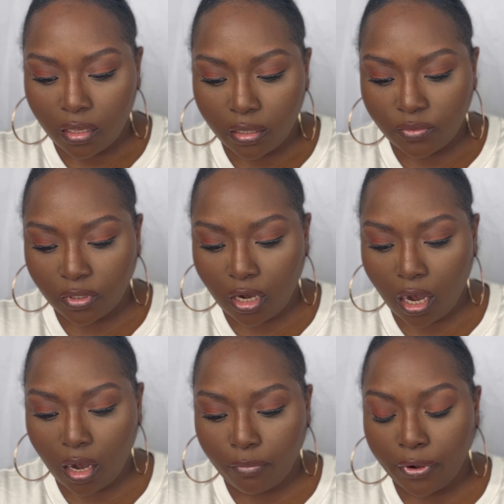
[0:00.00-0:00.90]
so with an
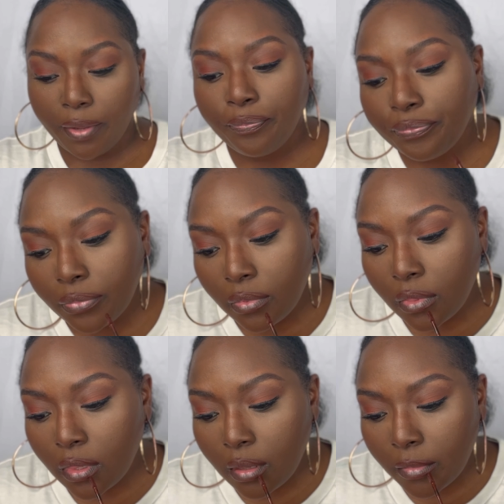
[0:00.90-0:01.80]
ombre,
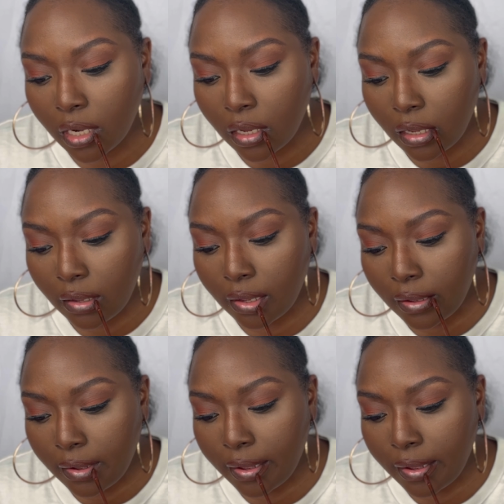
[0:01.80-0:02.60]
I'm gonna go